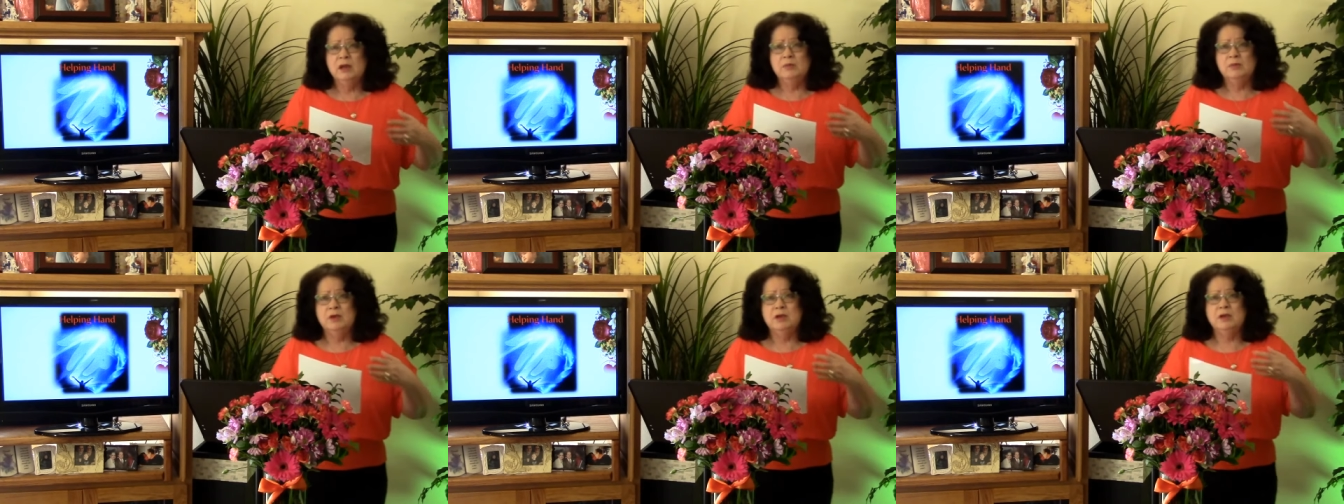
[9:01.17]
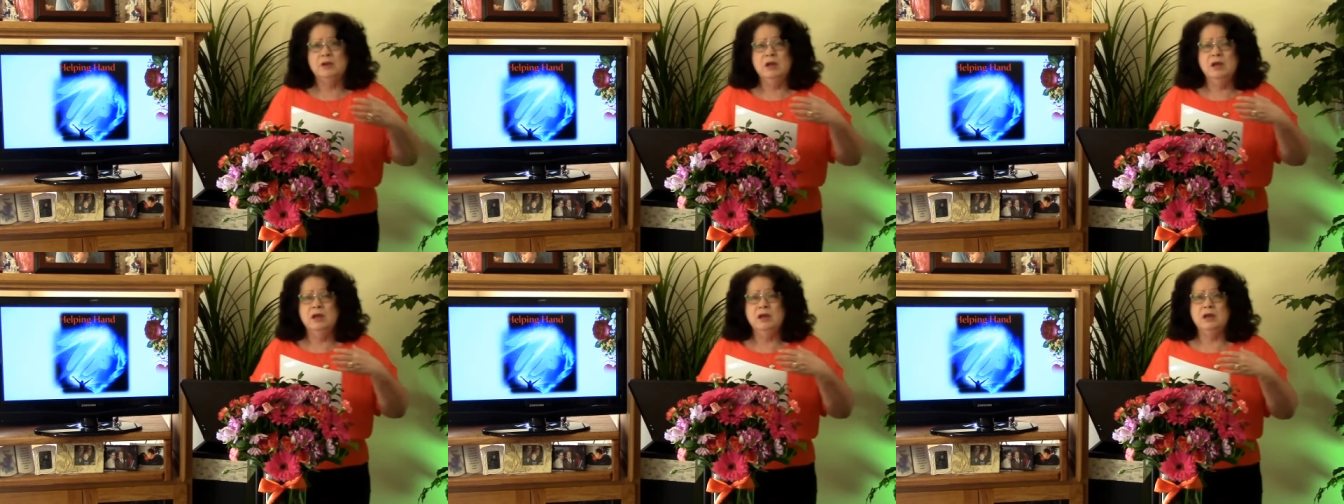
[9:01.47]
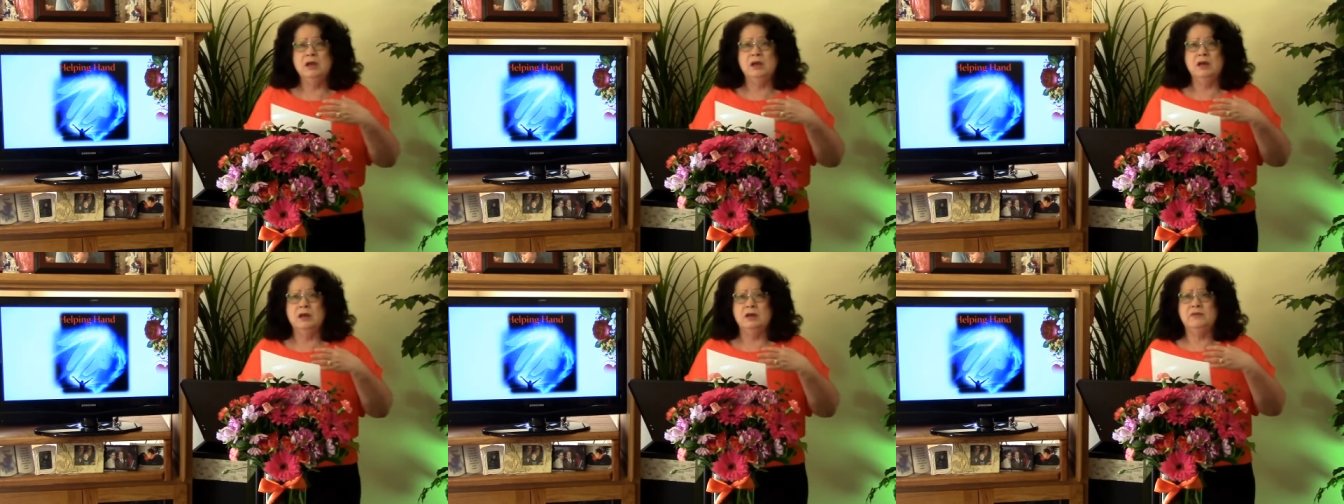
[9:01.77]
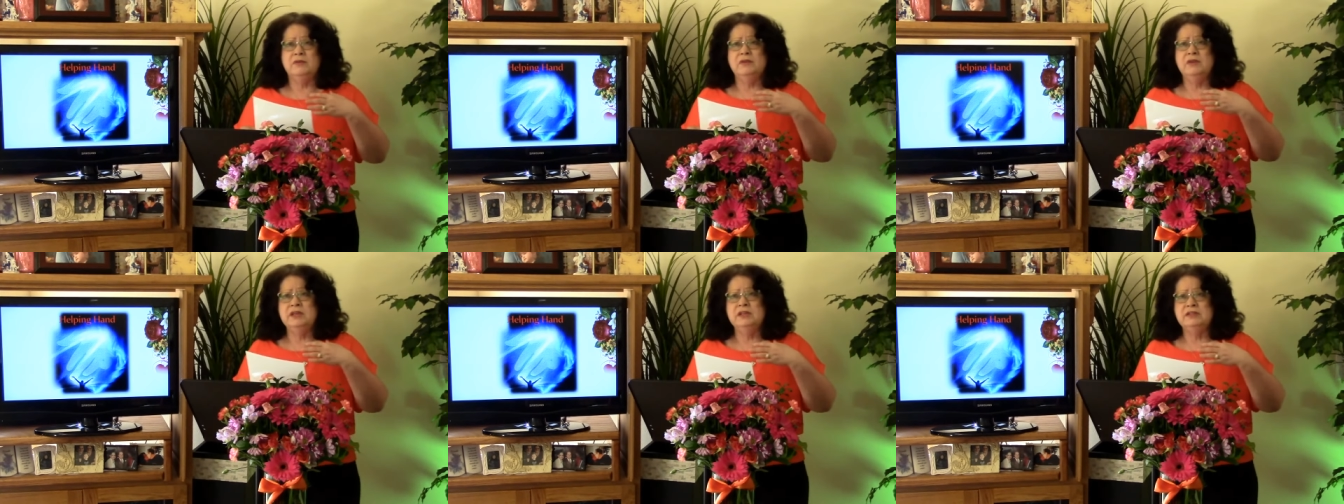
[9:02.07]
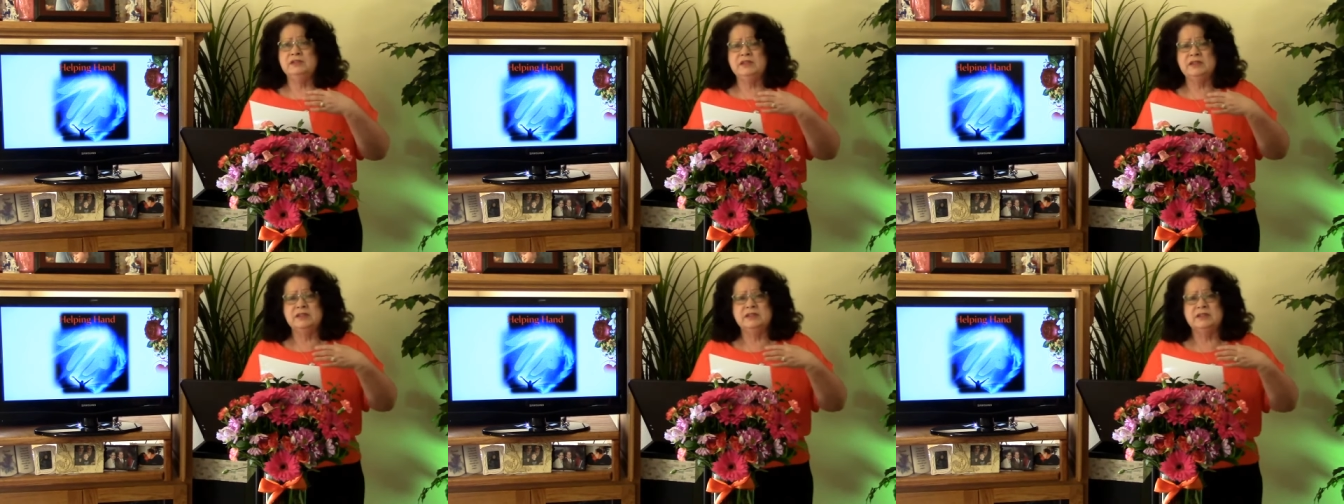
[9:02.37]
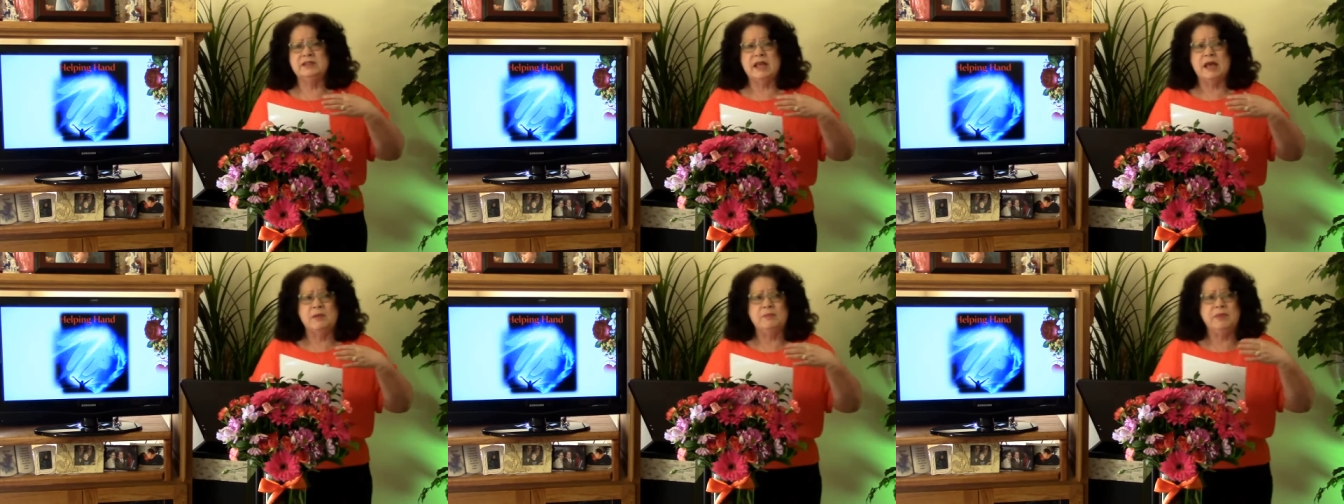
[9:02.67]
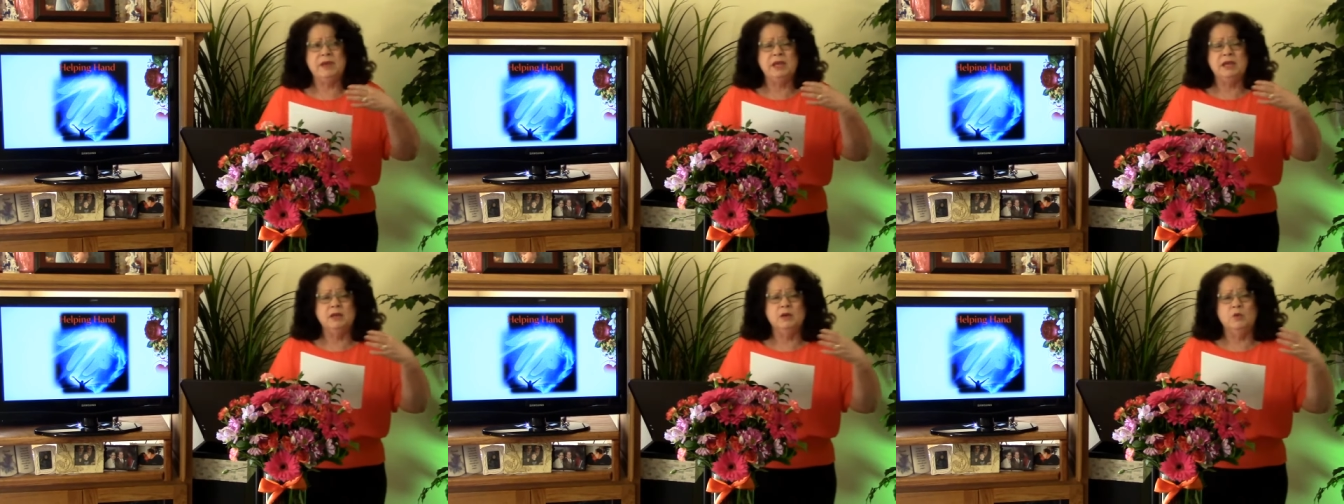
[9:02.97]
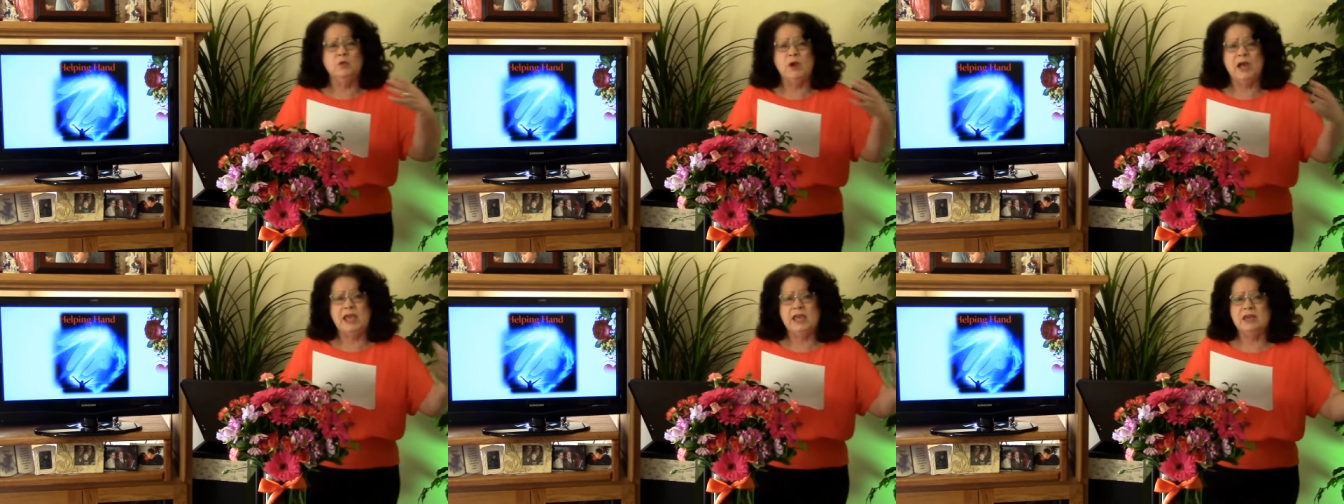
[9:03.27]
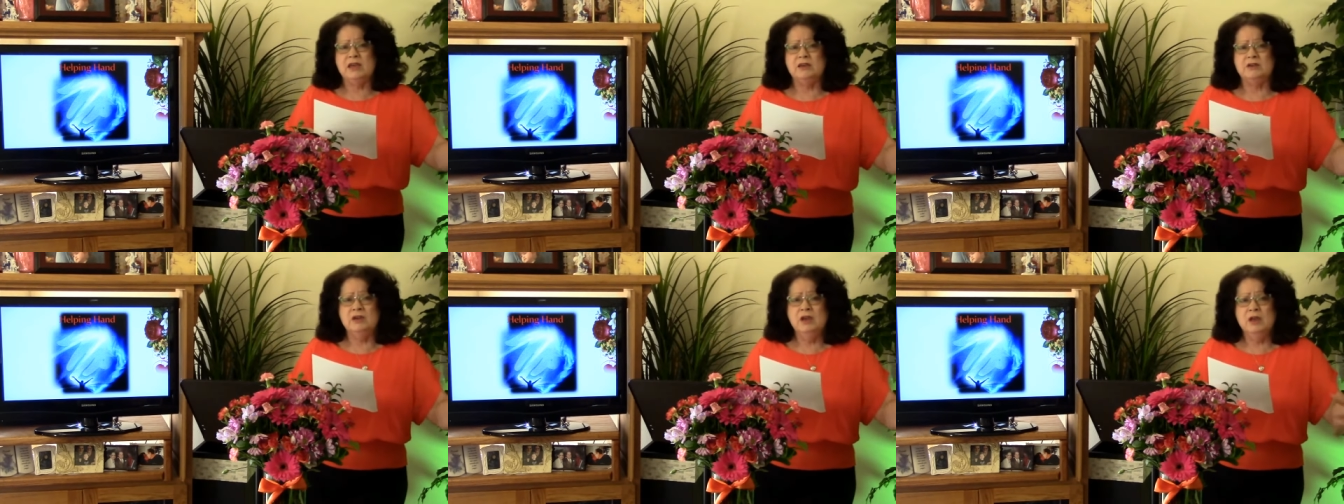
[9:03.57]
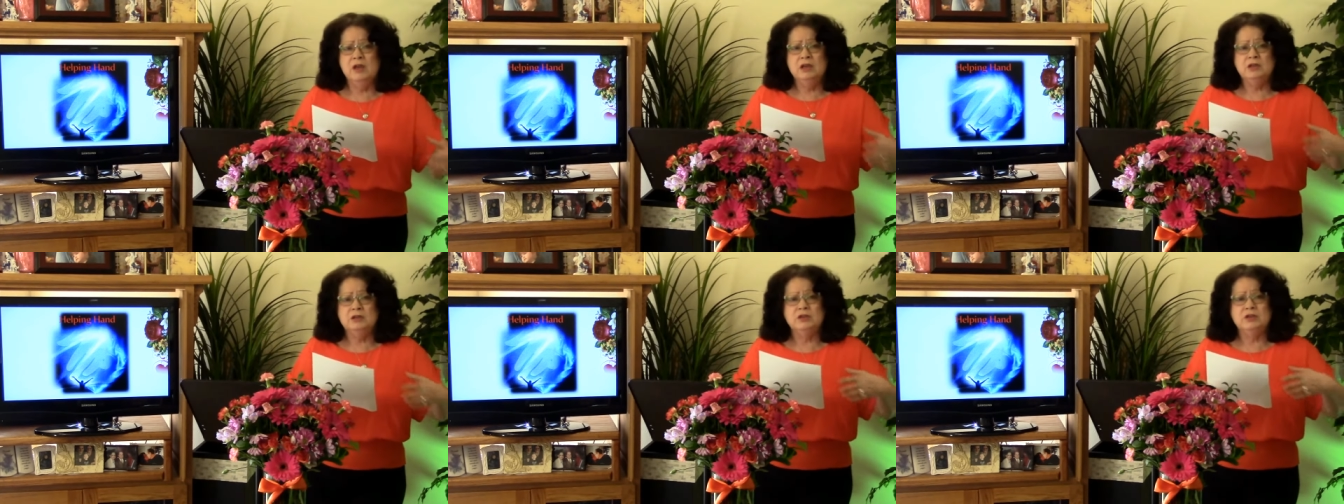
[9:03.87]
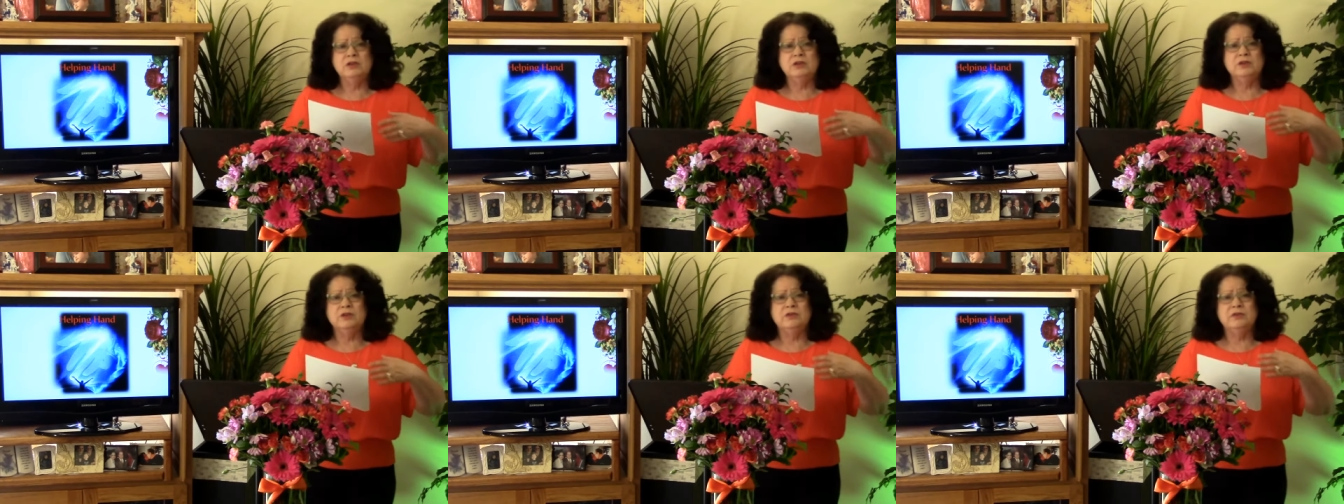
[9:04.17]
But uh, this is that being awakened to the